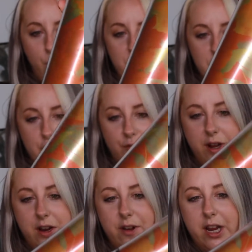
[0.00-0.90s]
which look
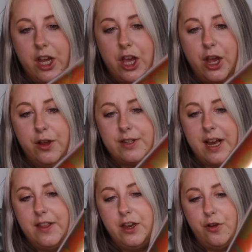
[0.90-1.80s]
really, really cute.
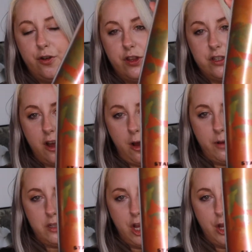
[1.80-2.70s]
And then you've got the
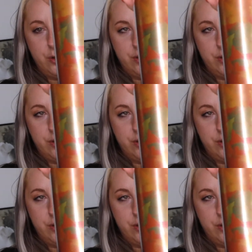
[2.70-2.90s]
Starbucks logo